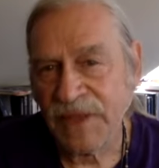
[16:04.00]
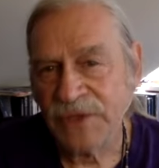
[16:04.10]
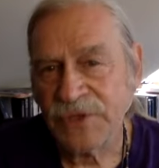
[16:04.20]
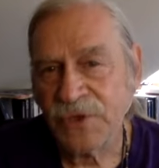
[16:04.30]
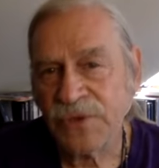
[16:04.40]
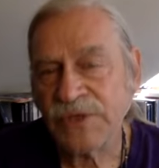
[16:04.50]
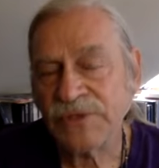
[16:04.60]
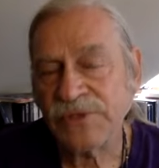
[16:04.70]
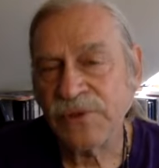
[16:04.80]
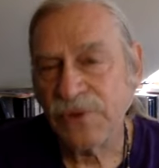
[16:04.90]
So the
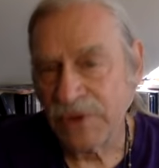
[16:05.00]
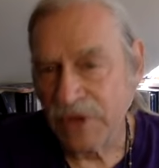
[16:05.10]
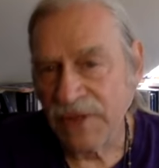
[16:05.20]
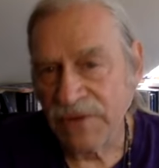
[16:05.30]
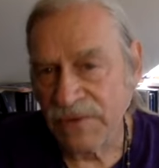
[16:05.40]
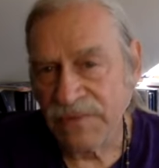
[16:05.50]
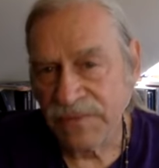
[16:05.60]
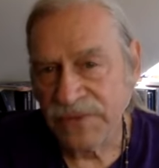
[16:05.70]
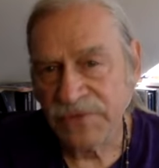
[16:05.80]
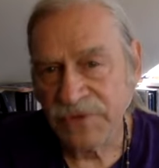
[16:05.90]
excluded other
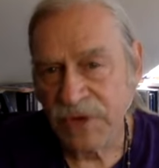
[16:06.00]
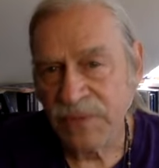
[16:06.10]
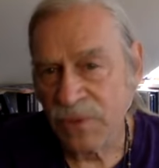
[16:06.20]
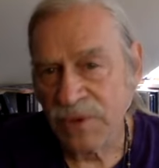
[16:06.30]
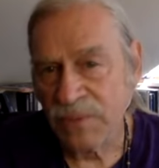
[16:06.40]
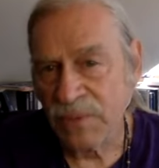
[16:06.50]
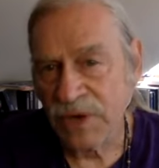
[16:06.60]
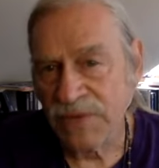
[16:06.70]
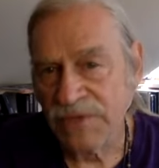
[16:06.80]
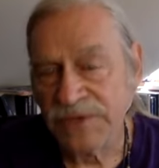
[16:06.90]
is a very important
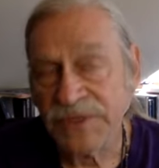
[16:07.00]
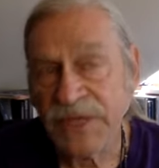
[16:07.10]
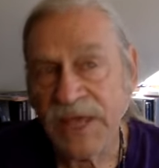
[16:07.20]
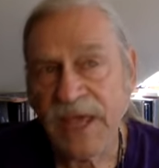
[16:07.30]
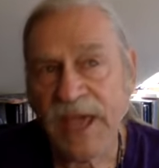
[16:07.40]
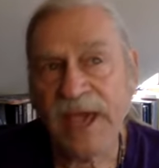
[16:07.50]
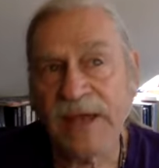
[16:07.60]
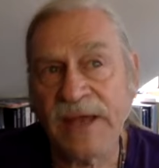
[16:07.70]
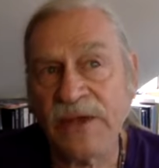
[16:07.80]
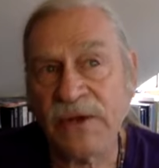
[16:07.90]
part of this.
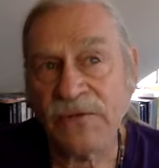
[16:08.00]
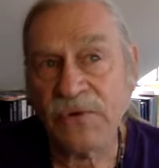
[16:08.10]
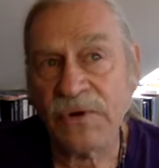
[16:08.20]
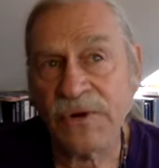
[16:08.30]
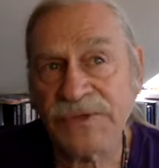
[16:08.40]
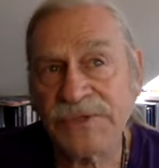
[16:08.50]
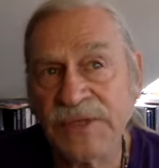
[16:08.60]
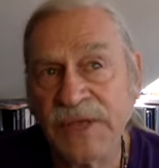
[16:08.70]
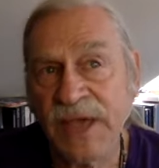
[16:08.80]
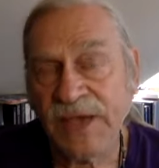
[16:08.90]
And of course,
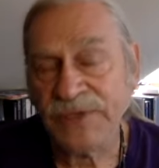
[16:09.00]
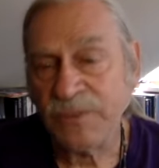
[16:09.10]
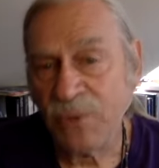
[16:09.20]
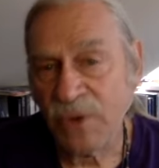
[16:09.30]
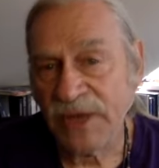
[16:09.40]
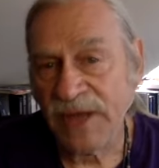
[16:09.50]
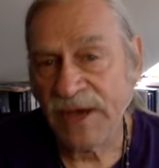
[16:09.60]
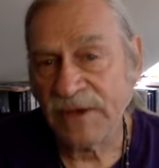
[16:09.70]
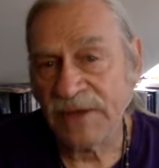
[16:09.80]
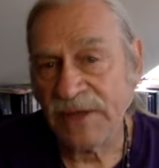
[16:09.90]
as you point
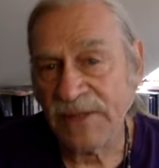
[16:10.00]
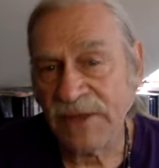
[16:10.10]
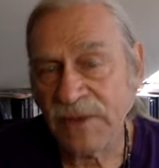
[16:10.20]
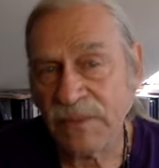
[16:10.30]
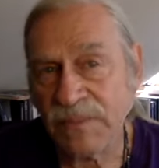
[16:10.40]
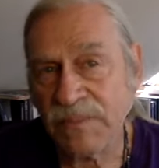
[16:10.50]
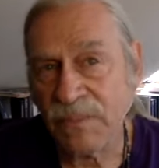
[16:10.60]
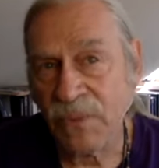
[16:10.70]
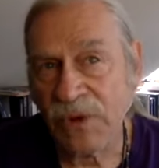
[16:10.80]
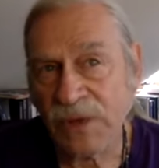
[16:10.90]
out, I think you
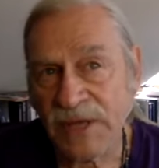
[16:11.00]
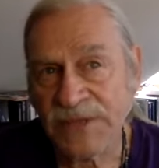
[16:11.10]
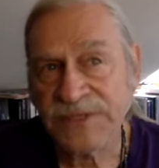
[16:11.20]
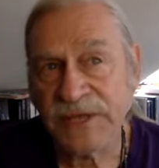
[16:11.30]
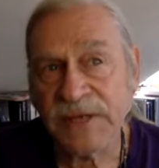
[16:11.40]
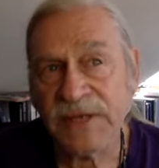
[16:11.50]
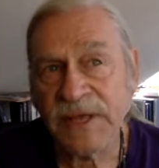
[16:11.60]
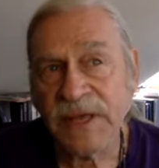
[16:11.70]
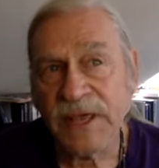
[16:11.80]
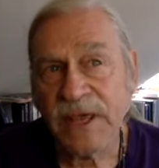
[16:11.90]
more or less said,
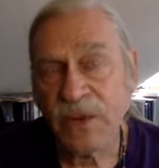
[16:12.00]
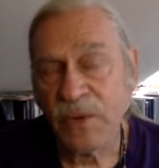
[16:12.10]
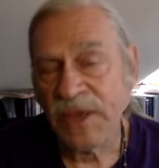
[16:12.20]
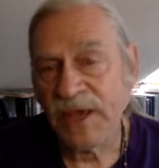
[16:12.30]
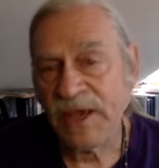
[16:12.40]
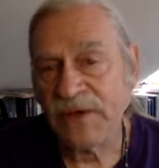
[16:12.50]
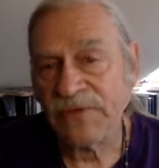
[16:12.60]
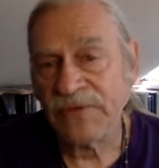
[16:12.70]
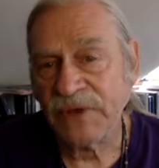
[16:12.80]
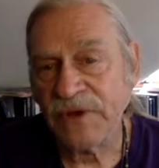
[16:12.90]
here we
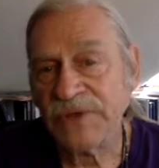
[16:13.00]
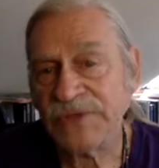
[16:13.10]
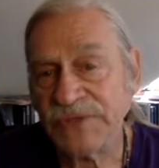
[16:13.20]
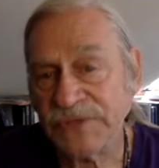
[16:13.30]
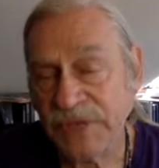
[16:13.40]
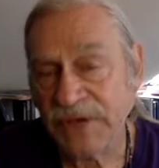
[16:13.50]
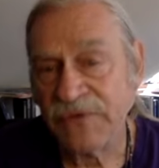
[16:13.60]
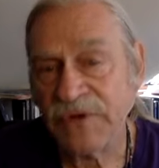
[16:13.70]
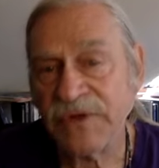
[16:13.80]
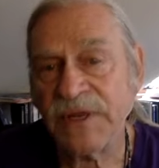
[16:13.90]
have Eris
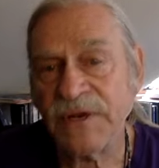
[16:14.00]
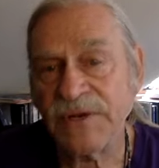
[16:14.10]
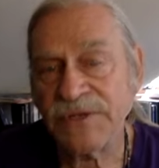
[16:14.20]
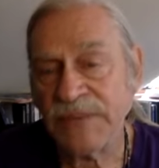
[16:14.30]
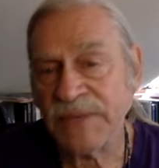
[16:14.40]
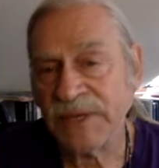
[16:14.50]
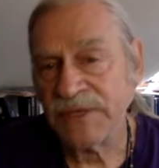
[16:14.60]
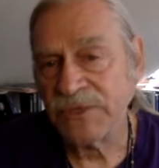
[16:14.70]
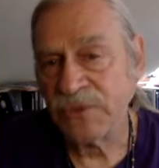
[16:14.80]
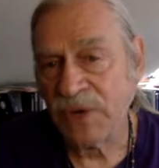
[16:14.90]
discovered, Eris coming
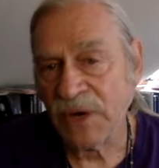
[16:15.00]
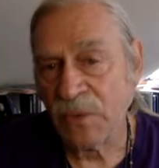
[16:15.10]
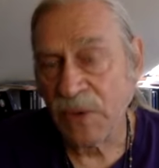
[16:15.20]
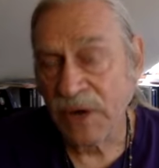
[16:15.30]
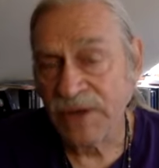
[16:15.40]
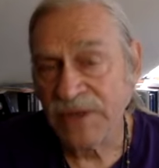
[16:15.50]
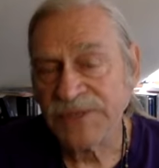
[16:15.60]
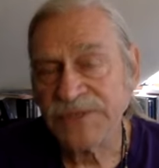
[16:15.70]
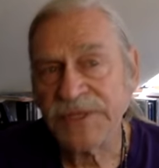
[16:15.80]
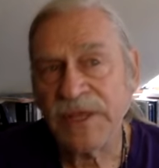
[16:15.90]
into our
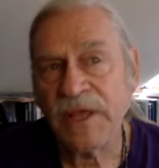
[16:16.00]
awareness,